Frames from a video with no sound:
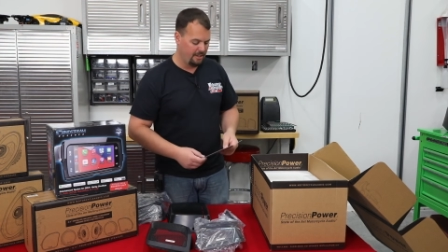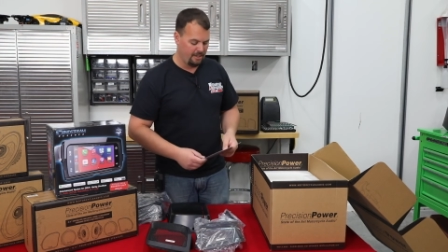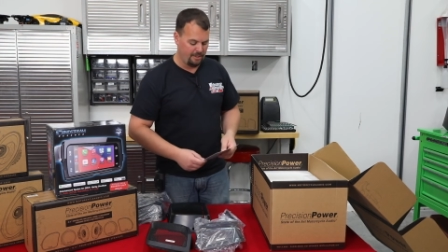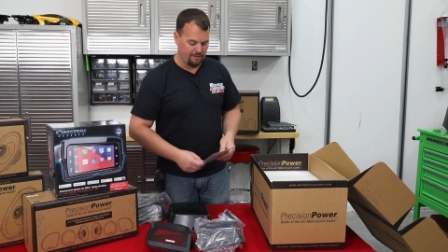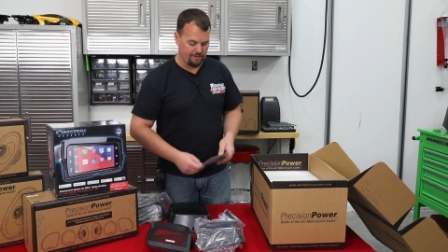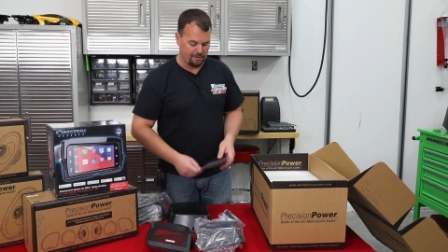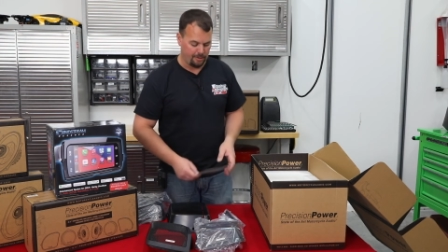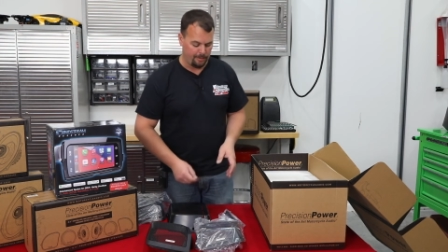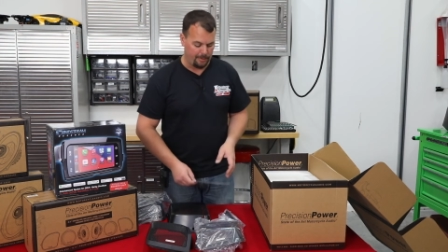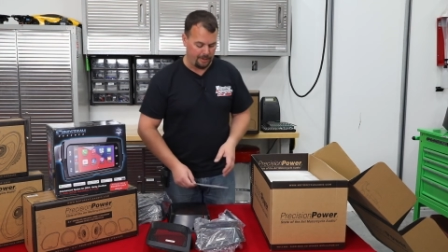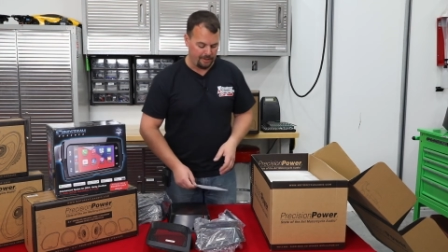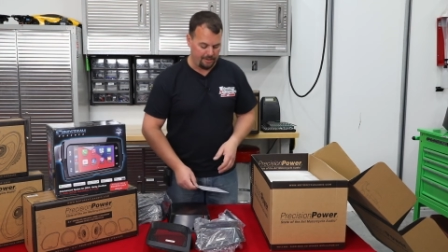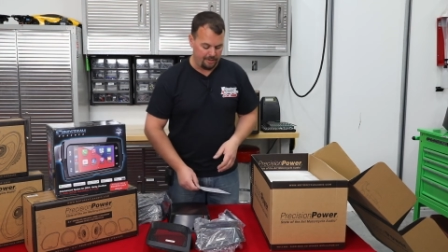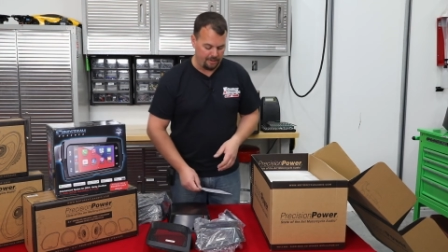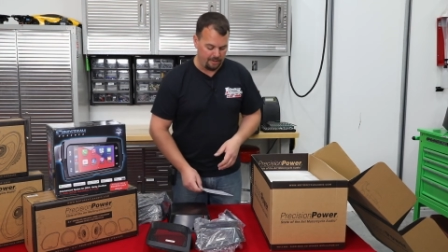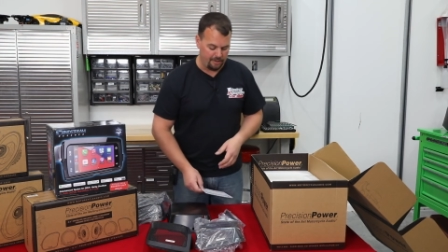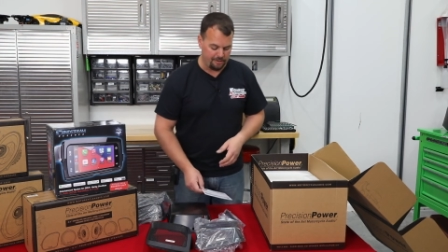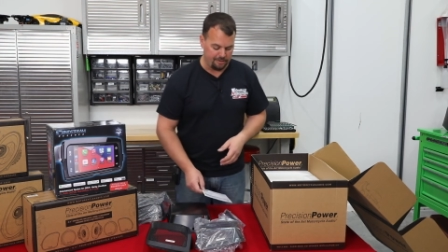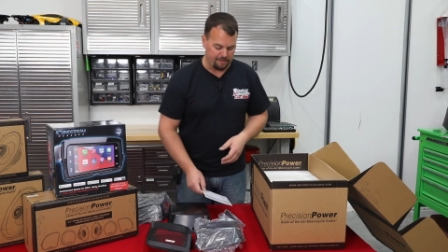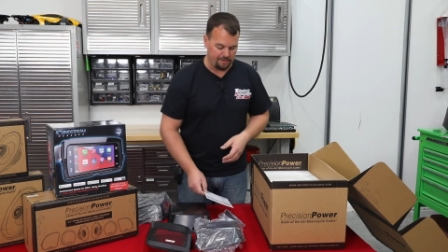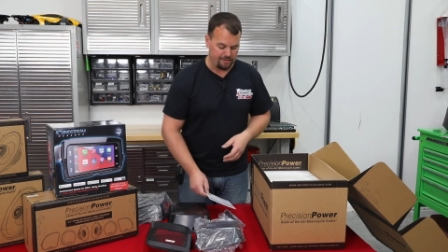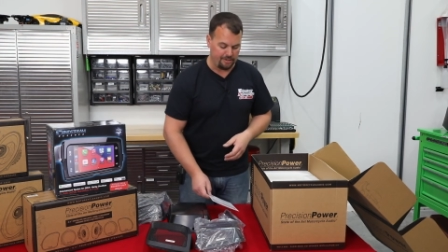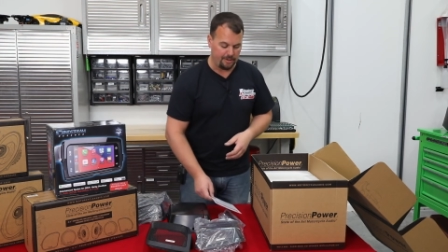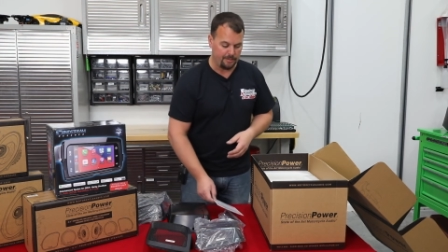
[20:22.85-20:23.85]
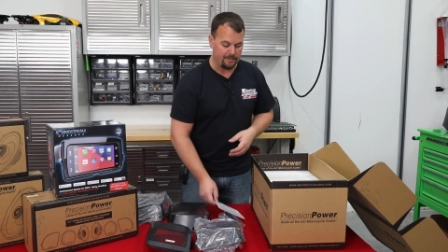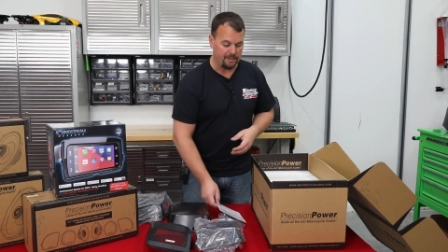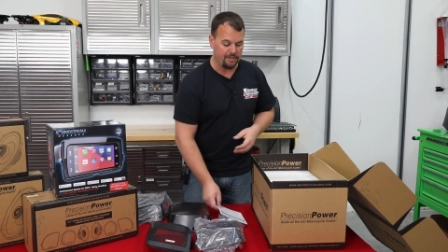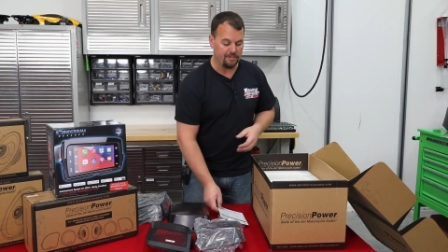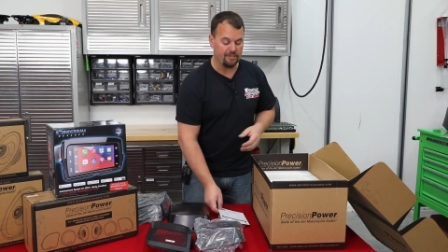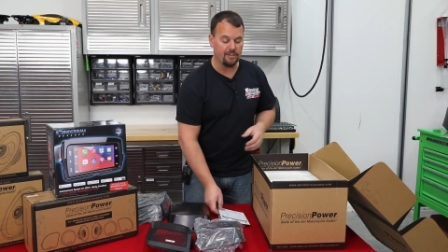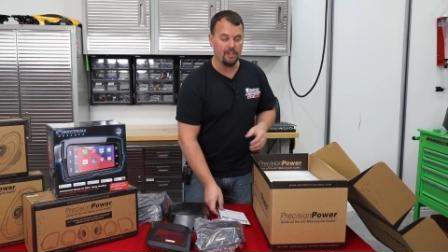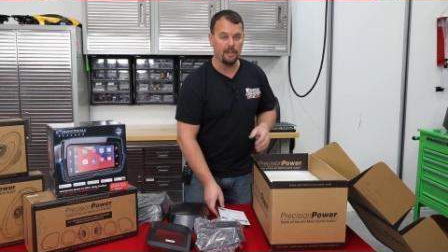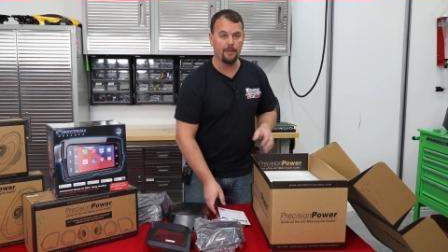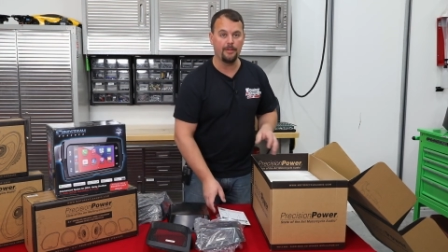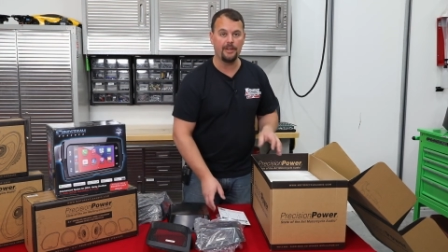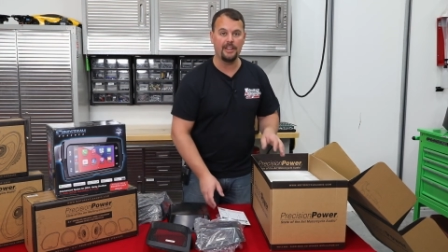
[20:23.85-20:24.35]
So both of those are something
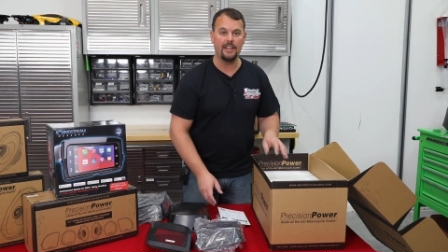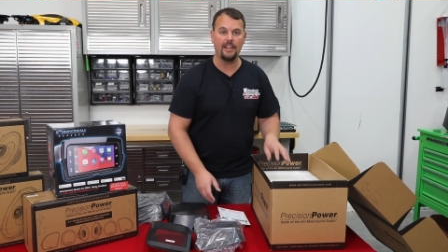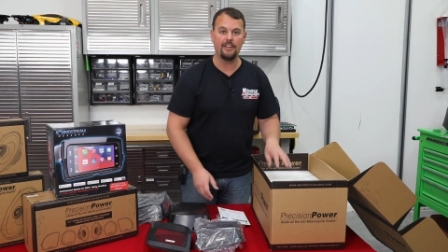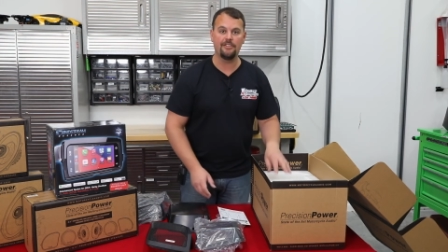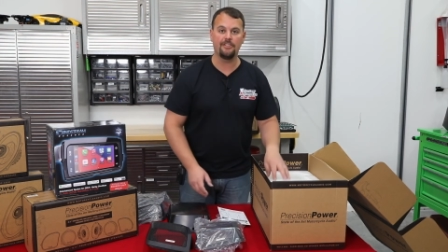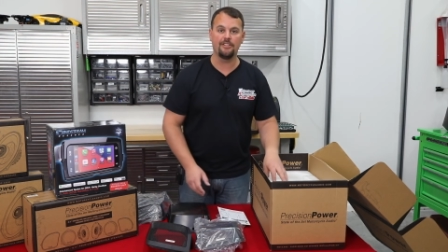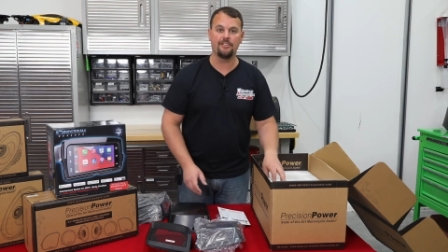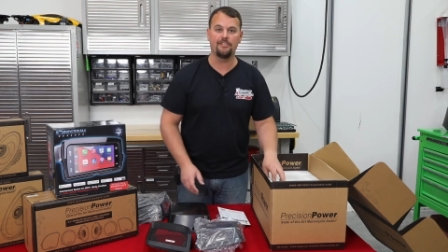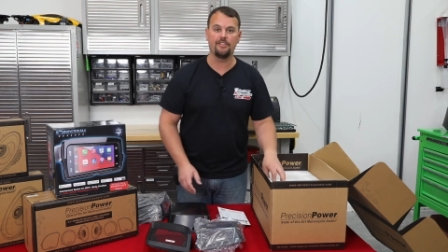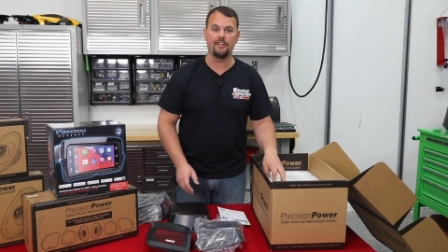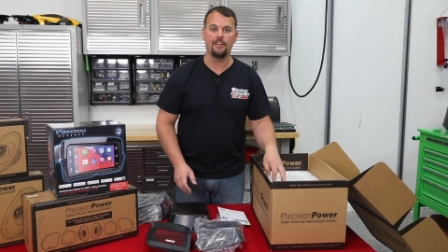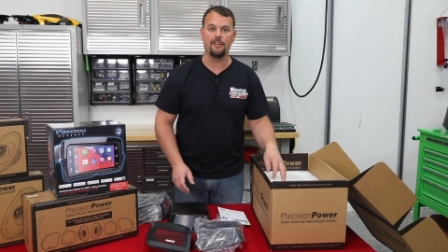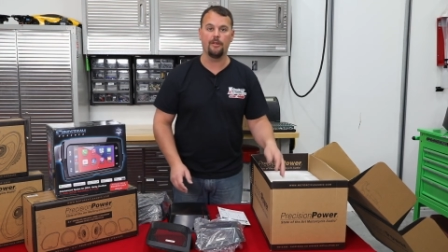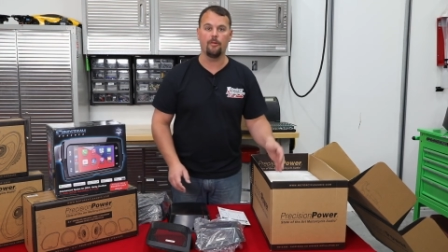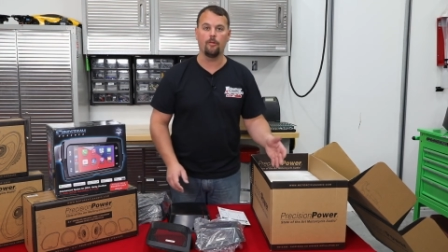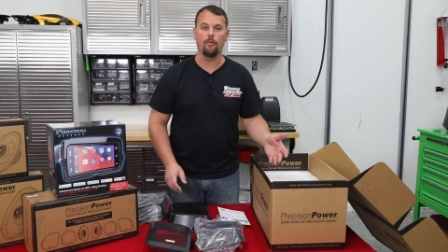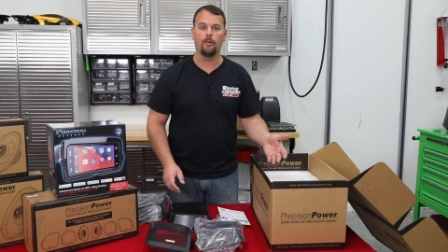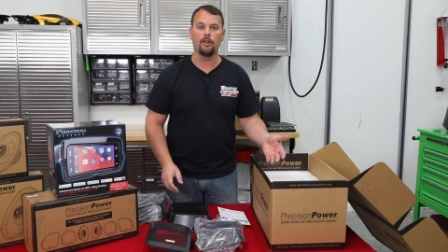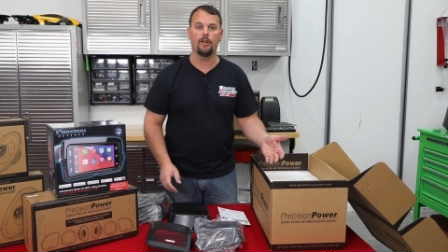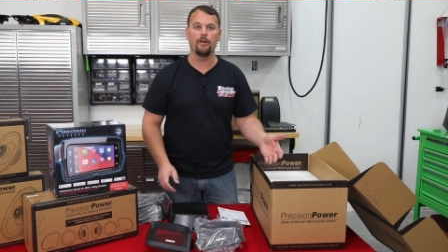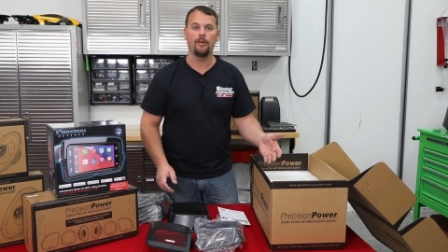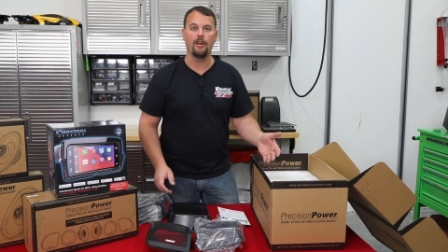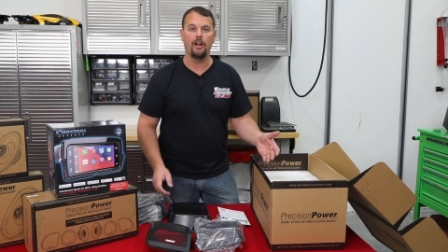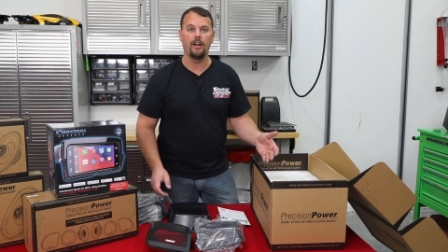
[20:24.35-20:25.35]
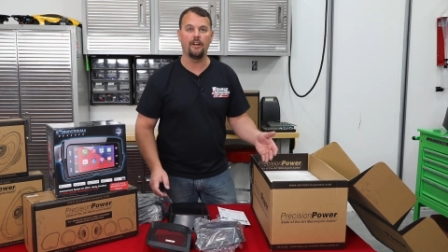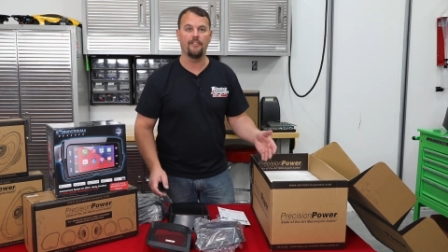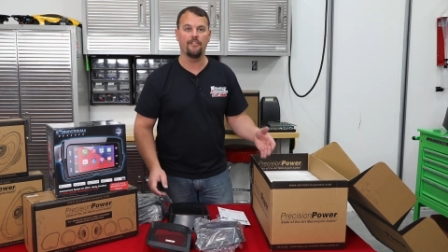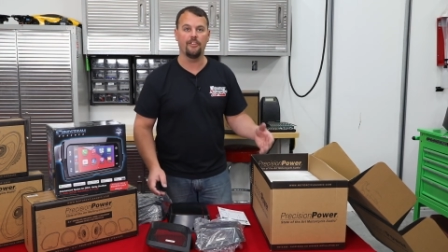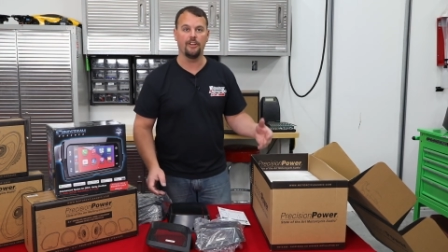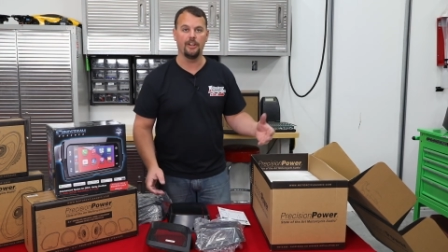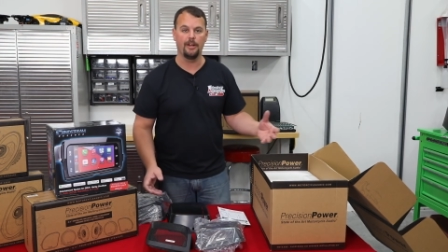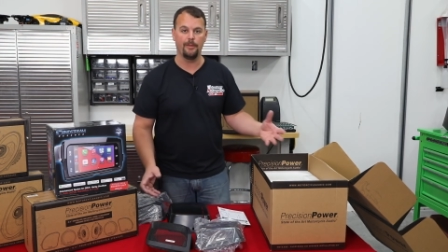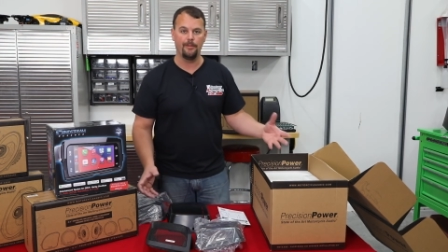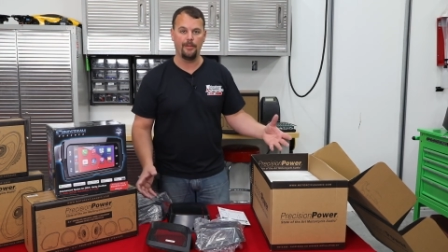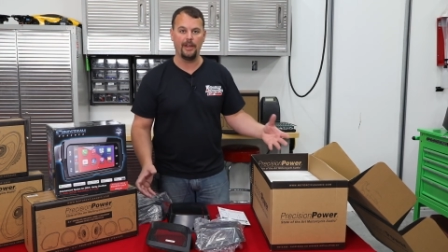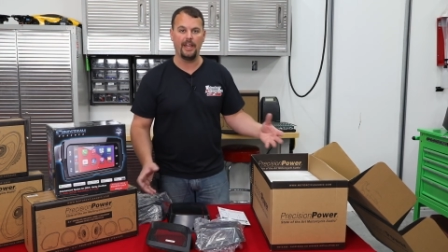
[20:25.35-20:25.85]
that's going to be necessary that we're going to
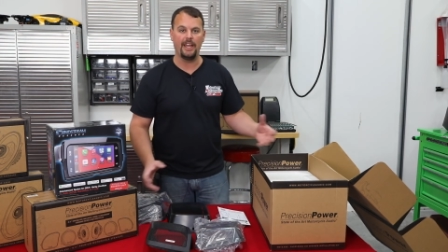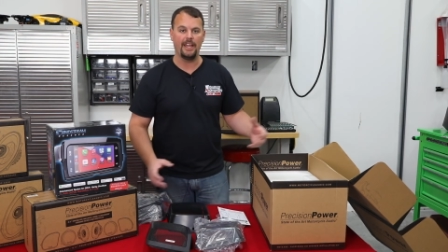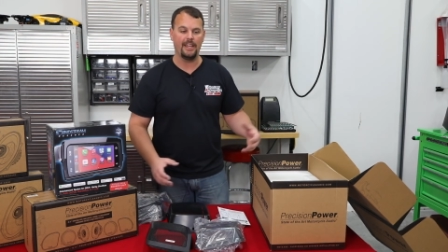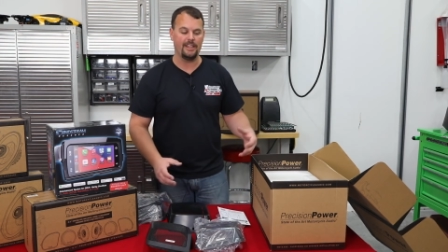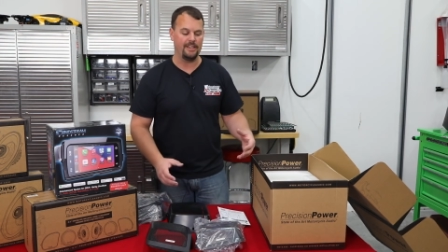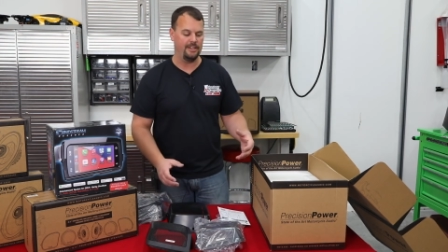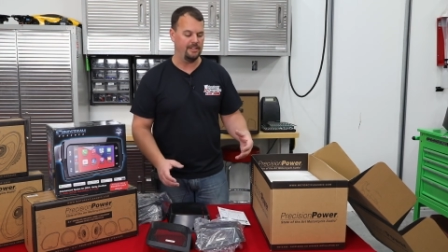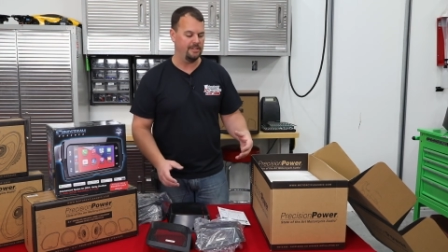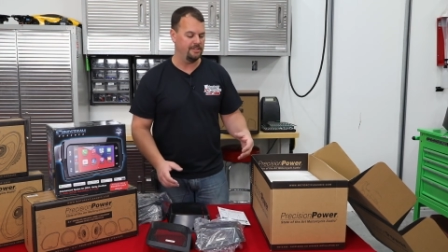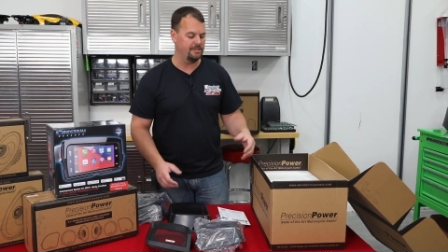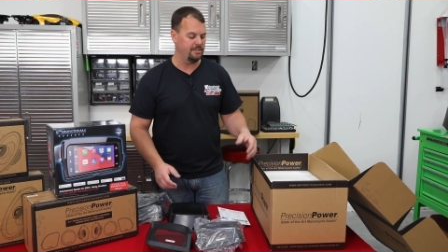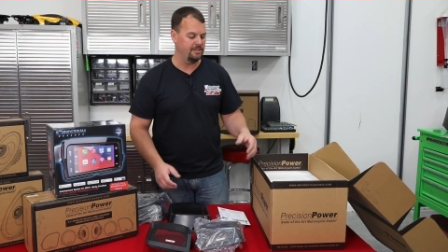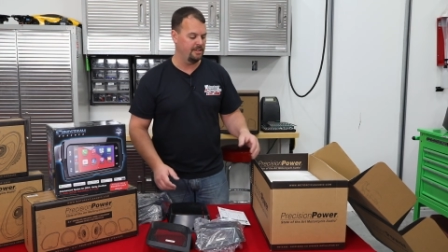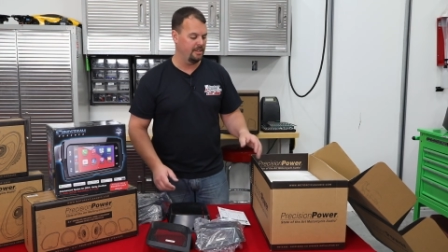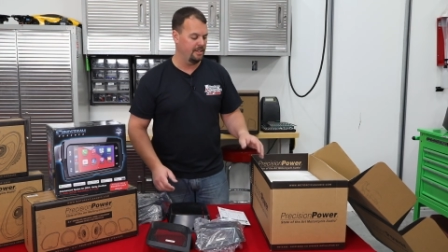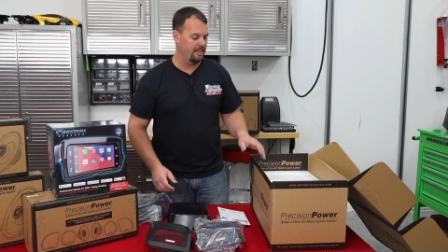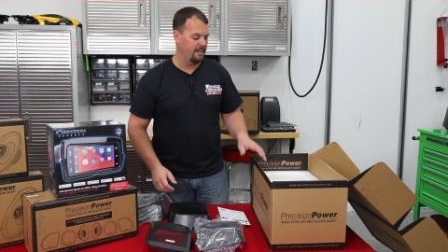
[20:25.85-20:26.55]
offer in a package.